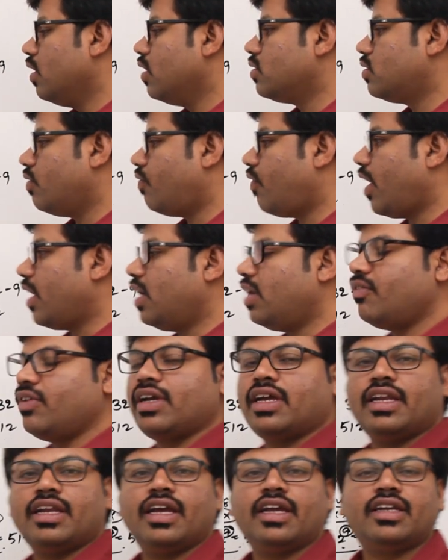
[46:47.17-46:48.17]
So finally we
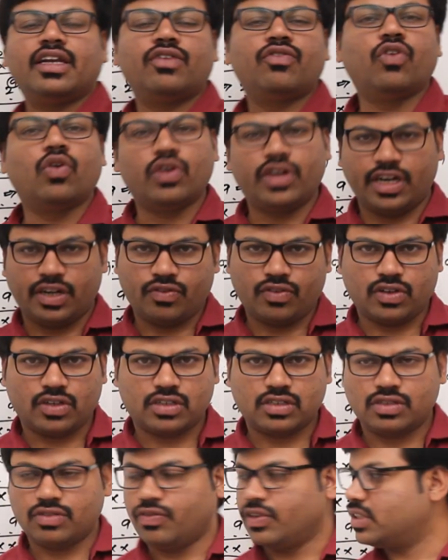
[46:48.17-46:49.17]
created 4 networks.